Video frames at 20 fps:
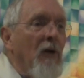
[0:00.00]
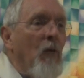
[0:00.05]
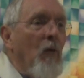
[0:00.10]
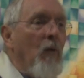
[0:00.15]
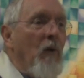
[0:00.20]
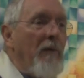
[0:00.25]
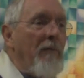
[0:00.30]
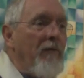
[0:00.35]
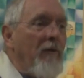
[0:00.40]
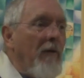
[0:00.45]

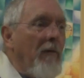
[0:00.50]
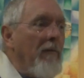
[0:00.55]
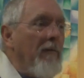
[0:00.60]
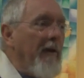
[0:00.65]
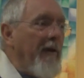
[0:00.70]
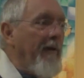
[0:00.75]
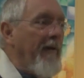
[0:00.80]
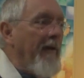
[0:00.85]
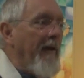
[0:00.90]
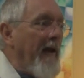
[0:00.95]
We
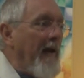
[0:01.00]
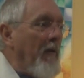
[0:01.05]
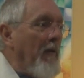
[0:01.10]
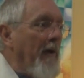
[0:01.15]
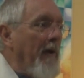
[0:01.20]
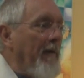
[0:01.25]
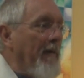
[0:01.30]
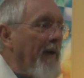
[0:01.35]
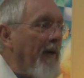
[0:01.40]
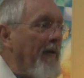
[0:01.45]
probably think
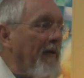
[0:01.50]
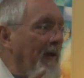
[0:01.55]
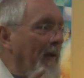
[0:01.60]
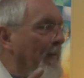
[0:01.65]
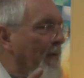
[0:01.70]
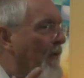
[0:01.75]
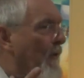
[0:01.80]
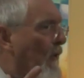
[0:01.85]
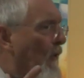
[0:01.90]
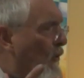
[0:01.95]
there's
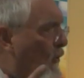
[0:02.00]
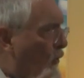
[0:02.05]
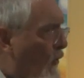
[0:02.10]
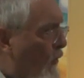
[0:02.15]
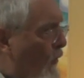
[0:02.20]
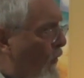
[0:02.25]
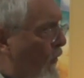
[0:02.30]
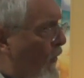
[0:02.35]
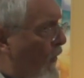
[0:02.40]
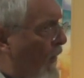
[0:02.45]
some sort of
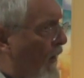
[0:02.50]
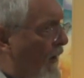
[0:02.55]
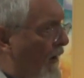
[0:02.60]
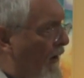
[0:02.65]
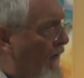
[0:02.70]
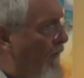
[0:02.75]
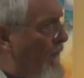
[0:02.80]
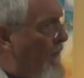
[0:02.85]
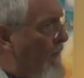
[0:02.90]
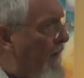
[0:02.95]
core
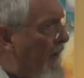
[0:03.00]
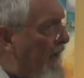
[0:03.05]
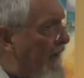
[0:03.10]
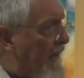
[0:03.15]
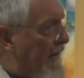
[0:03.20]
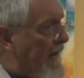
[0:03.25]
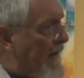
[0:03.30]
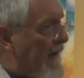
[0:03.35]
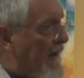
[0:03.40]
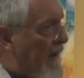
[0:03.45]
of
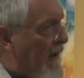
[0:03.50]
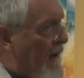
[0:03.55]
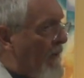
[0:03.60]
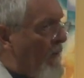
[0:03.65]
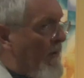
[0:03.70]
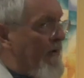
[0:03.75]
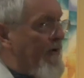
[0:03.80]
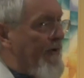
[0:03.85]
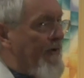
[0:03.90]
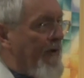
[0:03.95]
me,
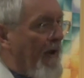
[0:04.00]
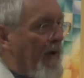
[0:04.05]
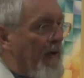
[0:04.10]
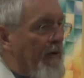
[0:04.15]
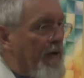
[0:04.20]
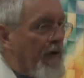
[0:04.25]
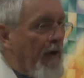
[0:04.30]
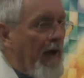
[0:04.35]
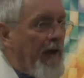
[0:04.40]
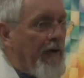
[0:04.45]
which is
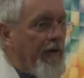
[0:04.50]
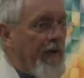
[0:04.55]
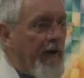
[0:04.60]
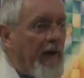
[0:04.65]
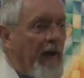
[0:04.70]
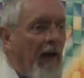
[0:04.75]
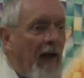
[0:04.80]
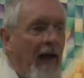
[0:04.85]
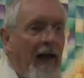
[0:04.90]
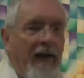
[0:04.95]

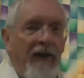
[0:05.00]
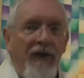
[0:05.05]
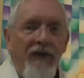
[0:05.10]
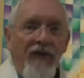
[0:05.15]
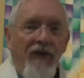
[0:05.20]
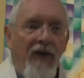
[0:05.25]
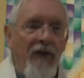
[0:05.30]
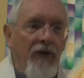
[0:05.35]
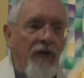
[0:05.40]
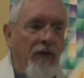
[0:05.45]
unchanging and
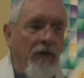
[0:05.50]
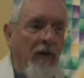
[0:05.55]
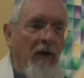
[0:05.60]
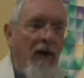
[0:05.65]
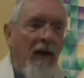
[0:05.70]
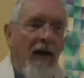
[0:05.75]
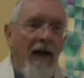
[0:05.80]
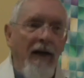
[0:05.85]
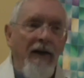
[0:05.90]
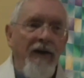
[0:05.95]
essential
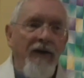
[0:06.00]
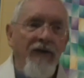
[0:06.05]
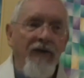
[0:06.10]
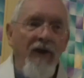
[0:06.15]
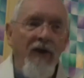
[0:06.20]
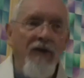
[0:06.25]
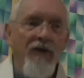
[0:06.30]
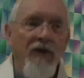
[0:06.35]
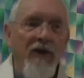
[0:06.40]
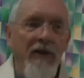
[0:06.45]
and
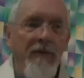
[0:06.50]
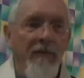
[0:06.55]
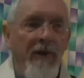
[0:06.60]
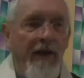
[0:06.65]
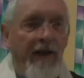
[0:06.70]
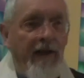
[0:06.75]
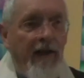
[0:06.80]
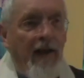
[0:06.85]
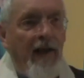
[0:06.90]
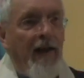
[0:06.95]
essentially
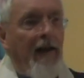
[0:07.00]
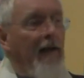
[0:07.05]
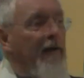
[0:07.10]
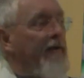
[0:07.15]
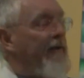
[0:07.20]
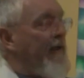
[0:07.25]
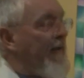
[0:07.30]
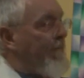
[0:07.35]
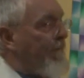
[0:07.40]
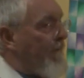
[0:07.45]
me
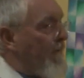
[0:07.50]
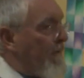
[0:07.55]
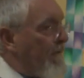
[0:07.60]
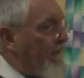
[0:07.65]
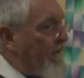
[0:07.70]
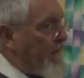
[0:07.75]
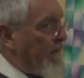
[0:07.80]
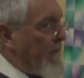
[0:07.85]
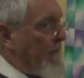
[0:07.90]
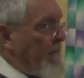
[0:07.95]
and
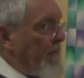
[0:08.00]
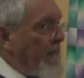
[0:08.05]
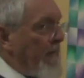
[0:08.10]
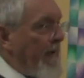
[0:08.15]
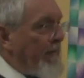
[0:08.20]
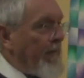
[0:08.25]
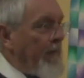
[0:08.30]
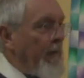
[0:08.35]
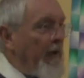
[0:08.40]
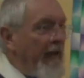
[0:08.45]
different from
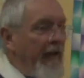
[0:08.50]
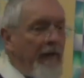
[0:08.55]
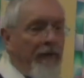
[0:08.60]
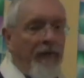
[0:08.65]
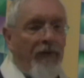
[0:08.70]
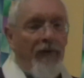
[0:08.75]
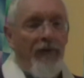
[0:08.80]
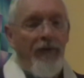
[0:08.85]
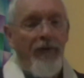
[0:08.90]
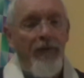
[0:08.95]
everybody
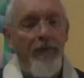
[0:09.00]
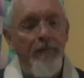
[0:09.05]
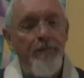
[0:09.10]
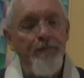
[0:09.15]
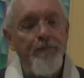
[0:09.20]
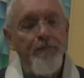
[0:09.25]
else's.